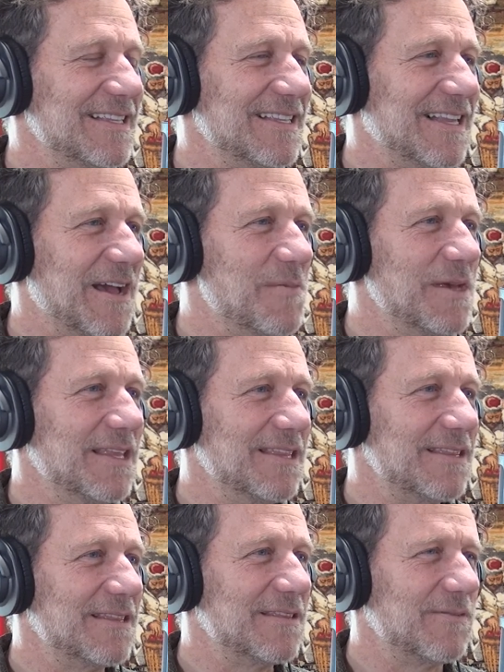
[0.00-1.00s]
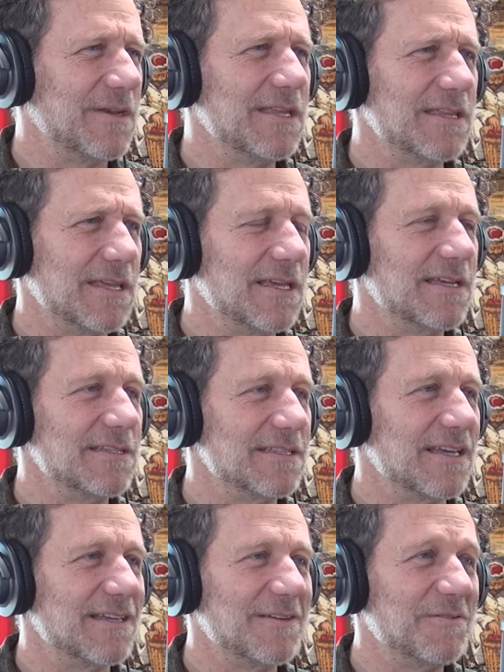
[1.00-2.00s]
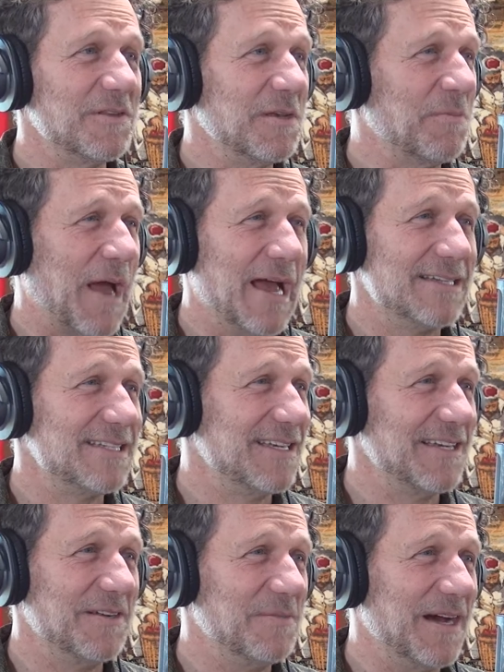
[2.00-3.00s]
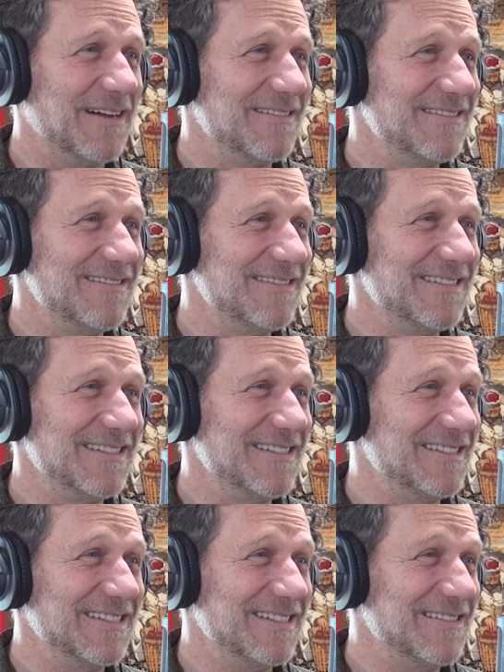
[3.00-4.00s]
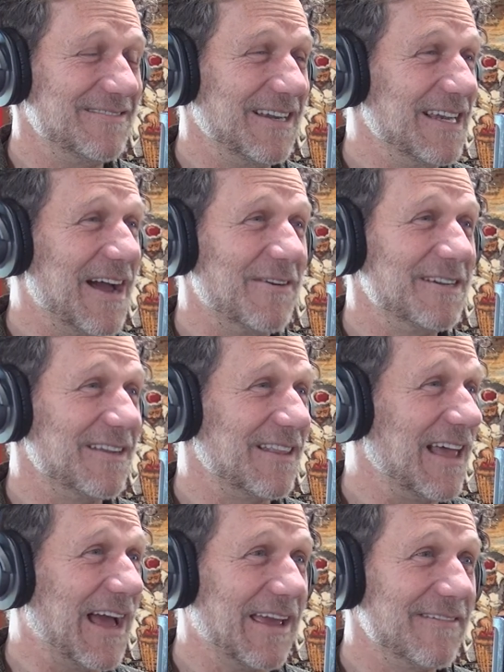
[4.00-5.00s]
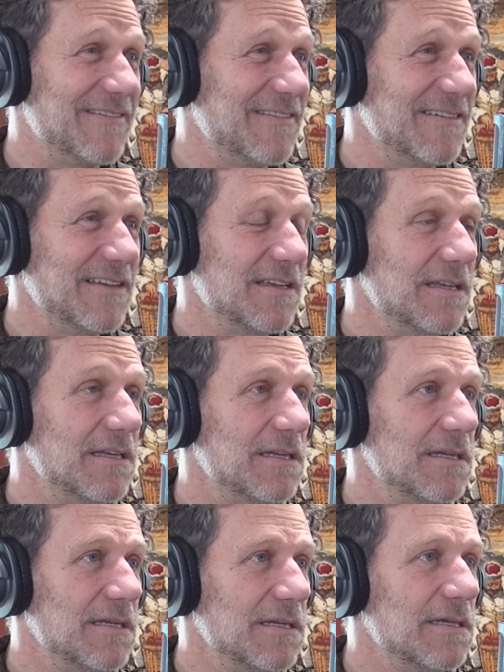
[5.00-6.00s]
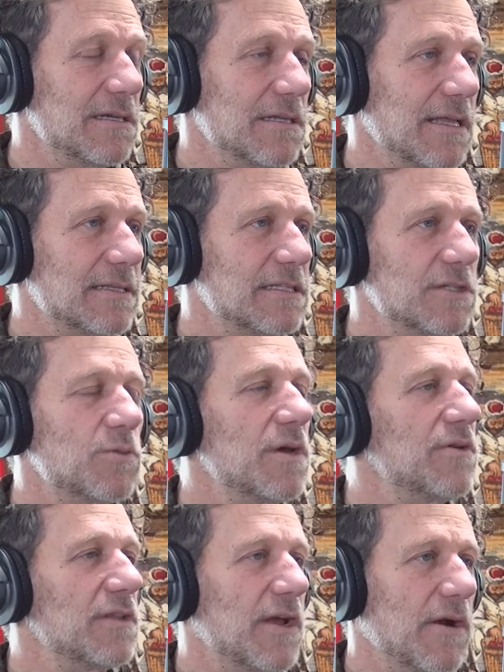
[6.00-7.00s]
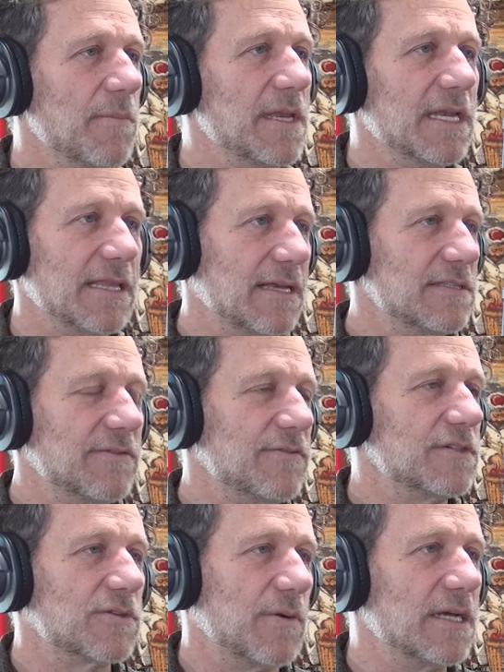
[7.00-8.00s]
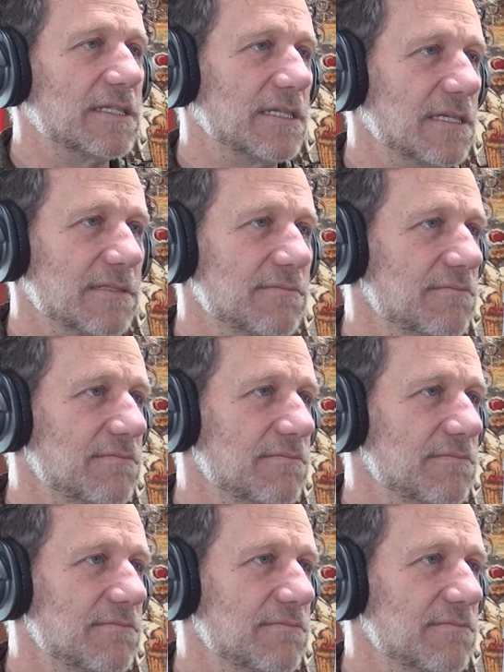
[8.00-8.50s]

tell me 3 things that you're really passionate about right now in your life. Like just went there immediately. That was the first question.